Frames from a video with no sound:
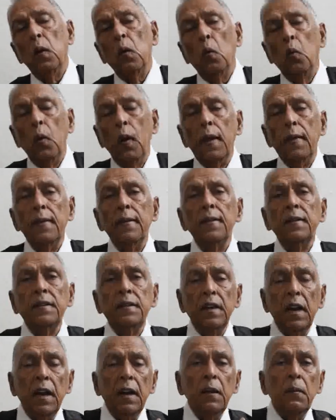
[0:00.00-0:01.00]
When
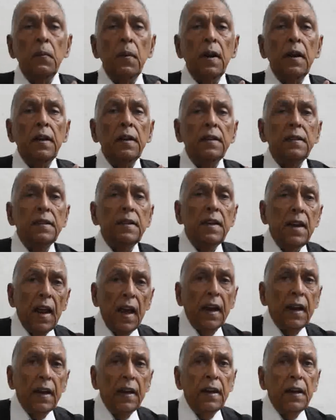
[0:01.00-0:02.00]
statement is
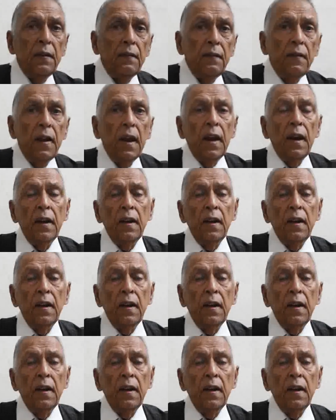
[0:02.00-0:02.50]
negative,